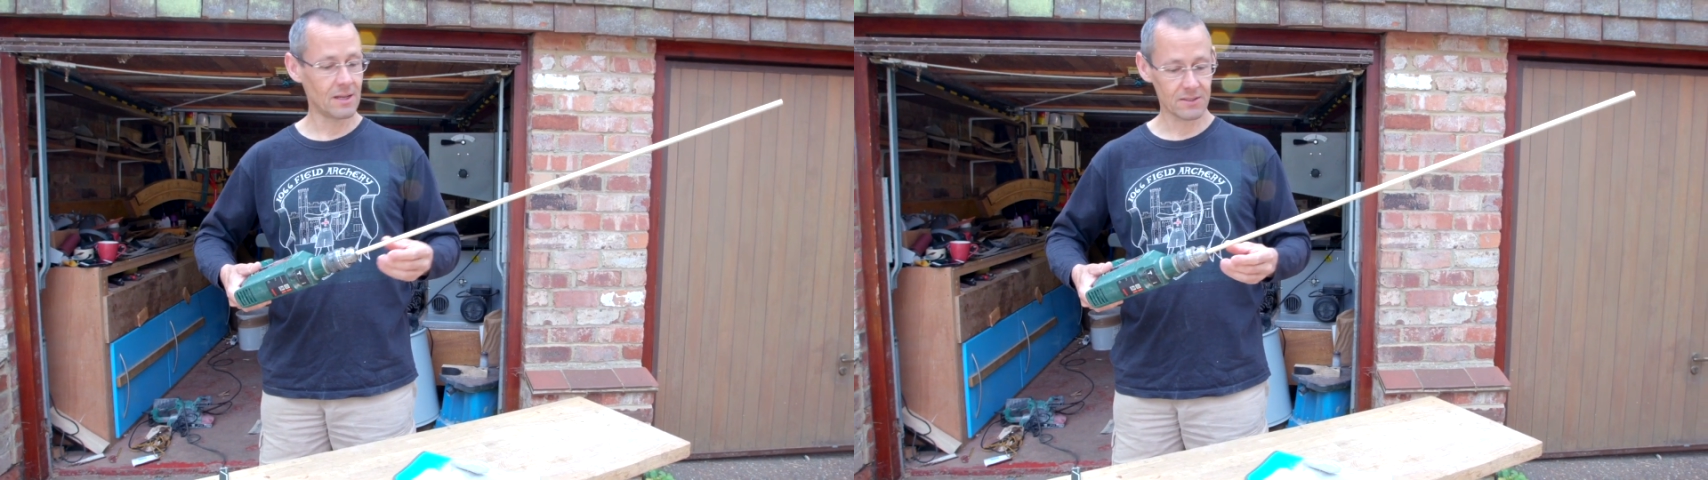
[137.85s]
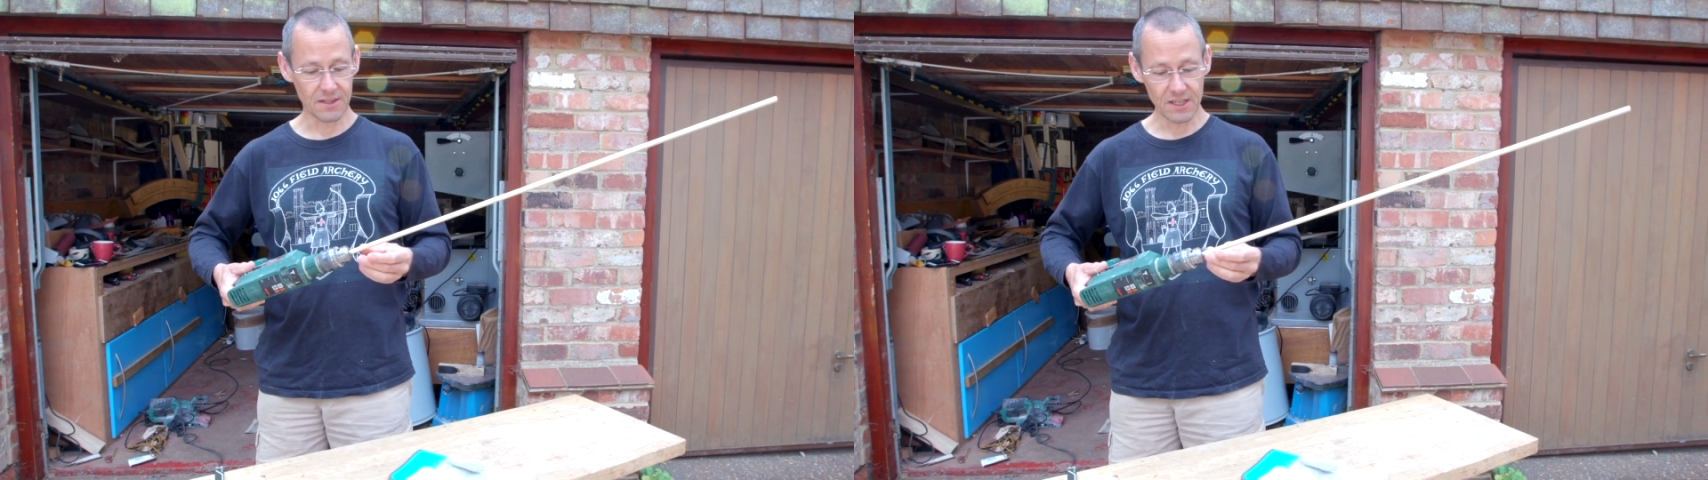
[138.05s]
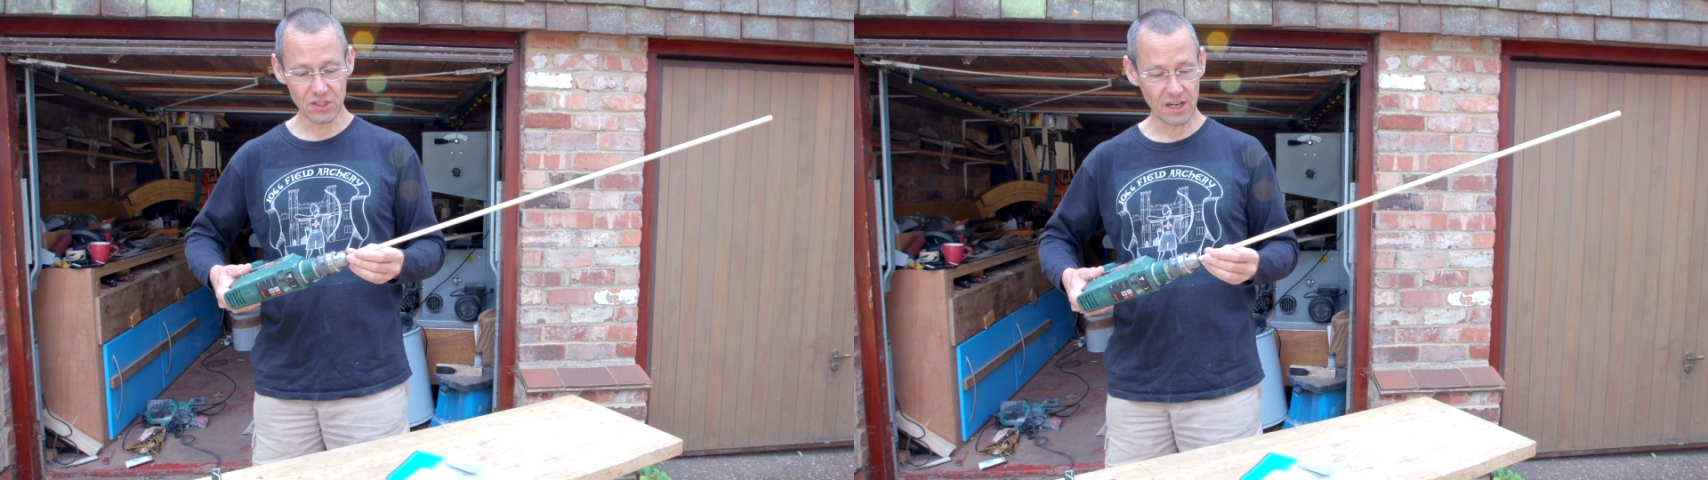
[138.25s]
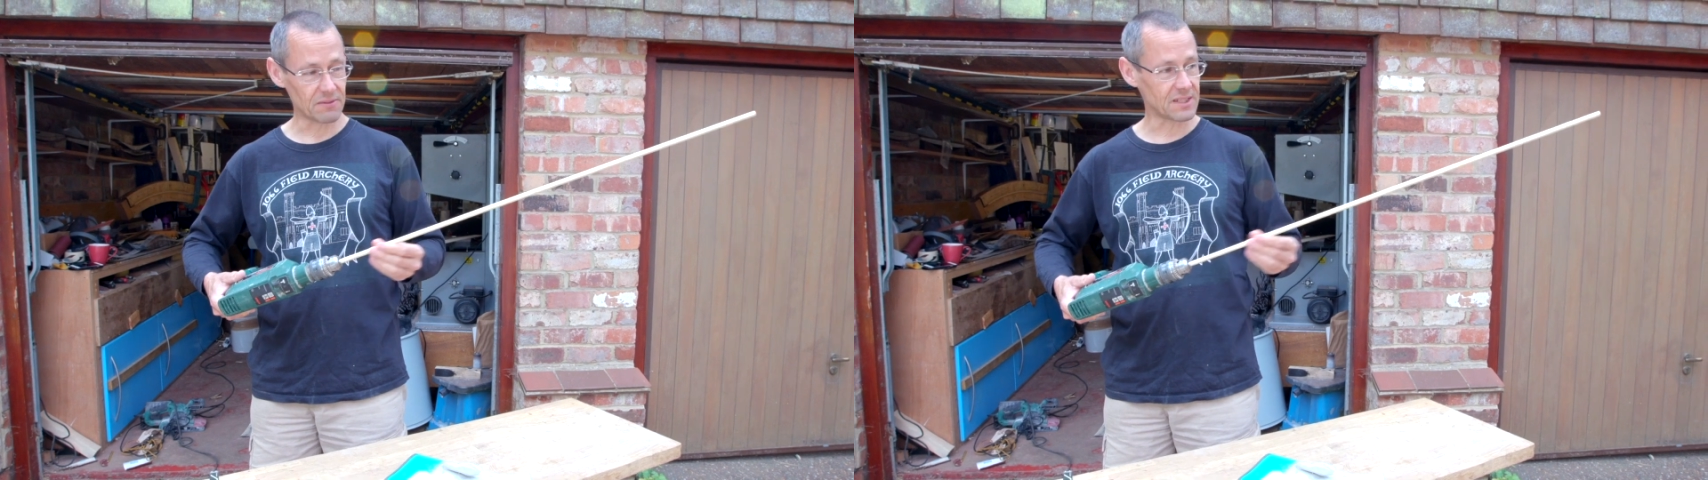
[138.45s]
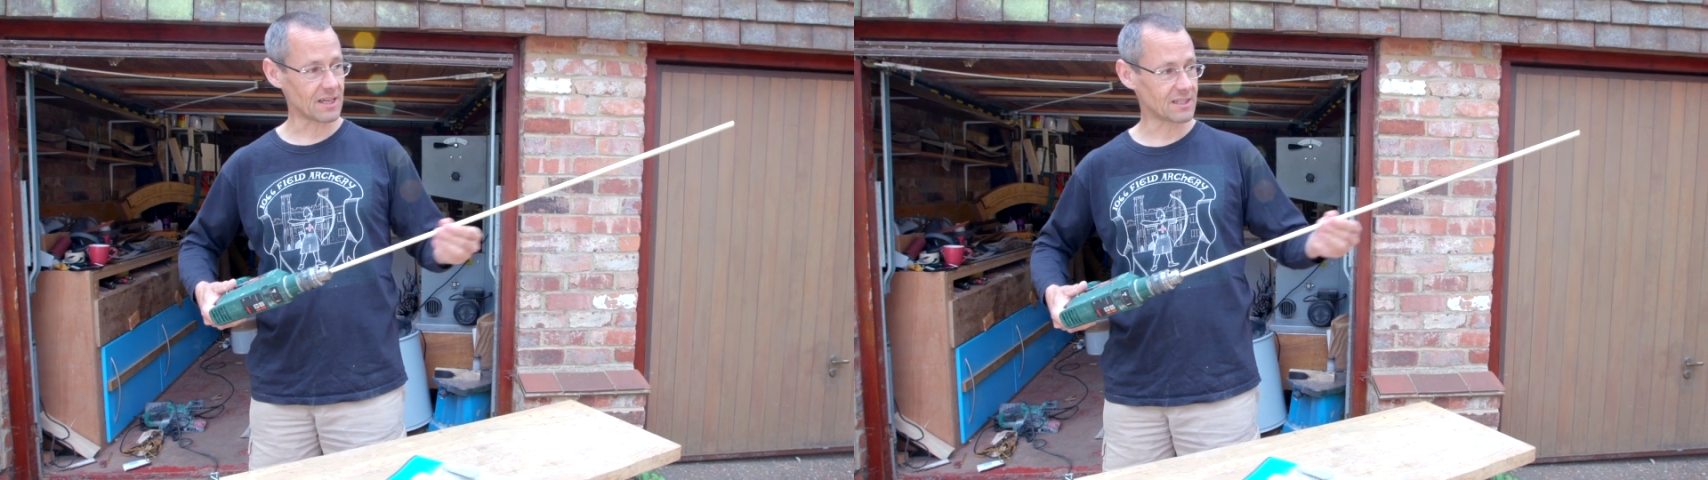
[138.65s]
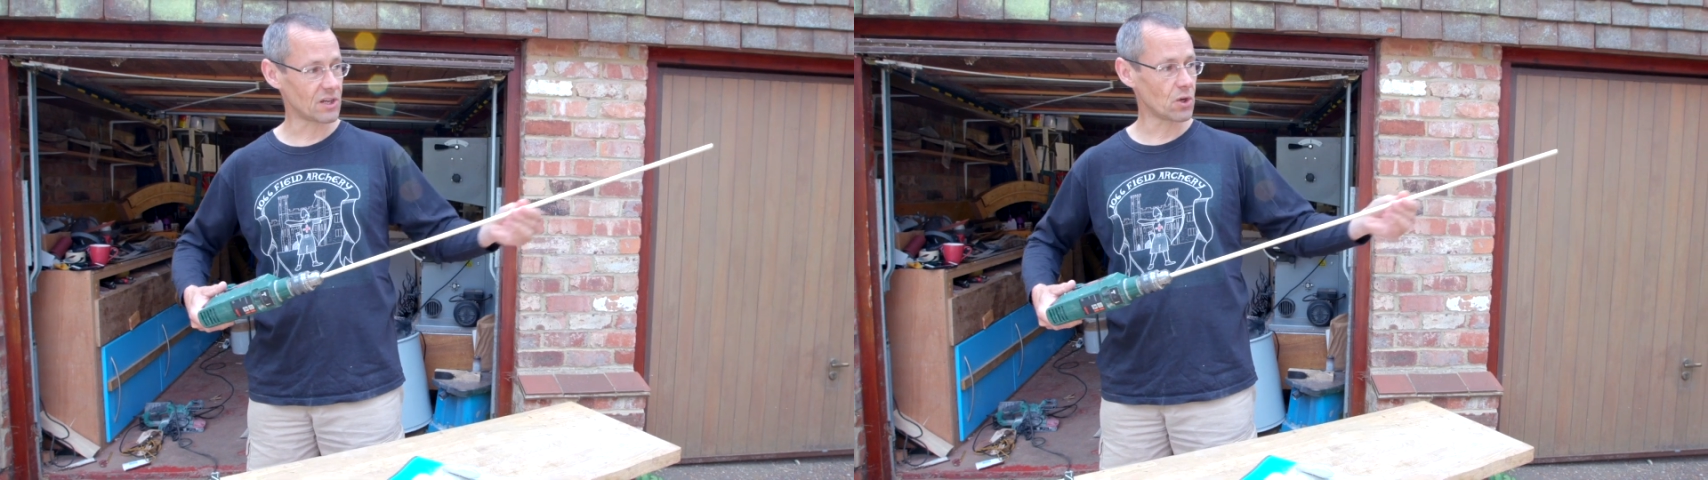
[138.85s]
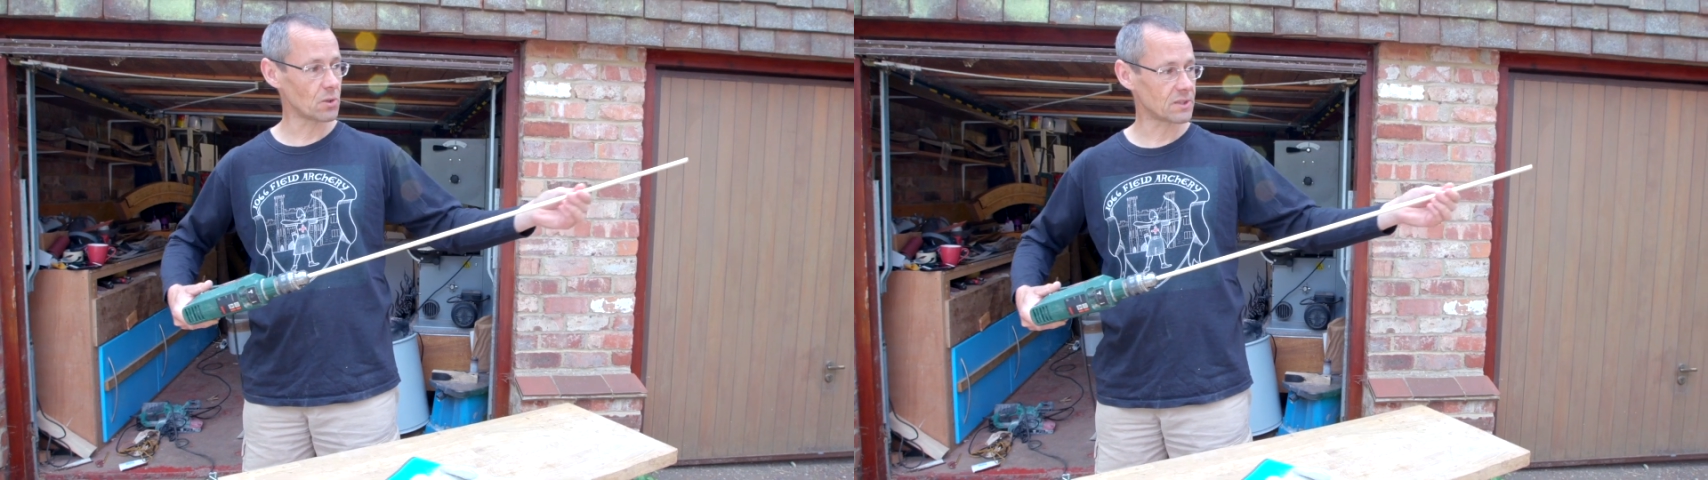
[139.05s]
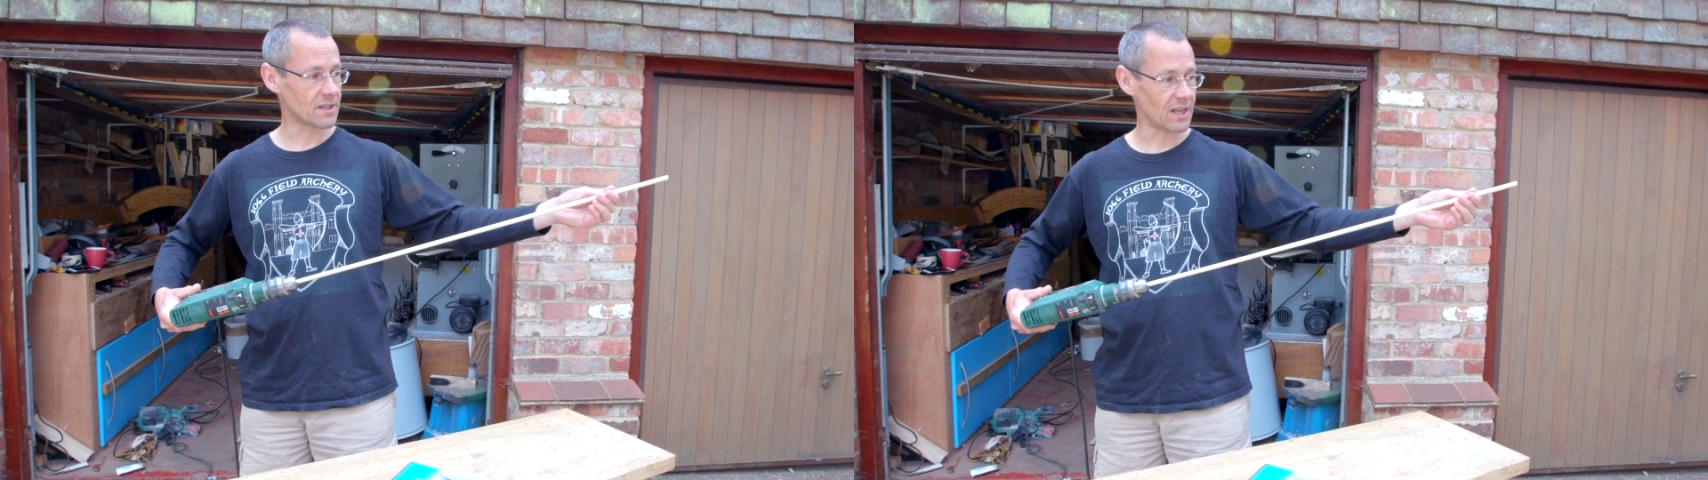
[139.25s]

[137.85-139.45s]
So this shaft is actually cut to